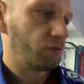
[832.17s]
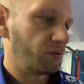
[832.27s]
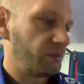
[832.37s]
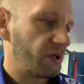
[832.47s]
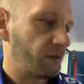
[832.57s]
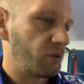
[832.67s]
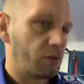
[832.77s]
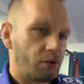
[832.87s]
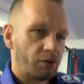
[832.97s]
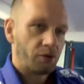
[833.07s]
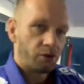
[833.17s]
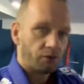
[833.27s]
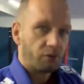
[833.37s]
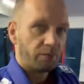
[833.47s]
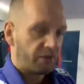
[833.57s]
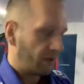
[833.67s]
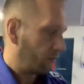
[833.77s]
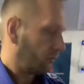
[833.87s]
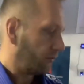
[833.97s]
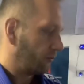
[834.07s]
be able
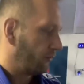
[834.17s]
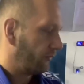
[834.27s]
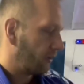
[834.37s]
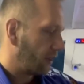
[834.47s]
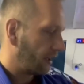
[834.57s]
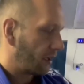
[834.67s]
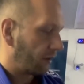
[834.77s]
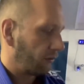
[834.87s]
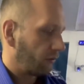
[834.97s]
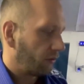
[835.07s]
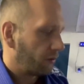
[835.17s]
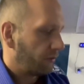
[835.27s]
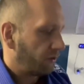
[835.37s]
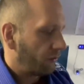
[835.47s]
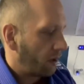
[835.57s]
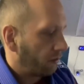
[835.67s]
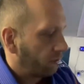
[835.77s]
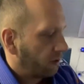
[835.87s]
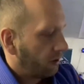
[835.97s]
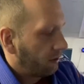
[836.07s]
to move it like that. You're gonna be trying to
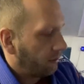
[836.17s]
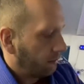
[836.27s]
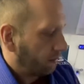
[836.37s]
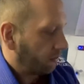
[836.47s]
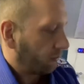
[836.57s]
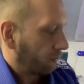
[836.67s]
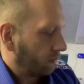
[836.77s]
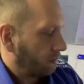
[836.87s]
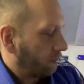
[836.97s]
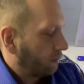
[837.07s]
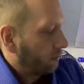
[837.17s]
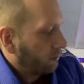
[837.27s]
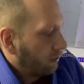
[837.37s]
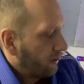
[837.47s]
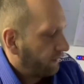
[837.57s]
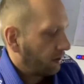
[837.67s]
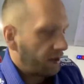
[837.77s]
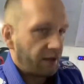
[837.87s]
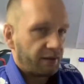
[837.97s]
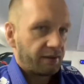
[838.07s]
lift it
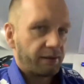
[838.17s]
like this.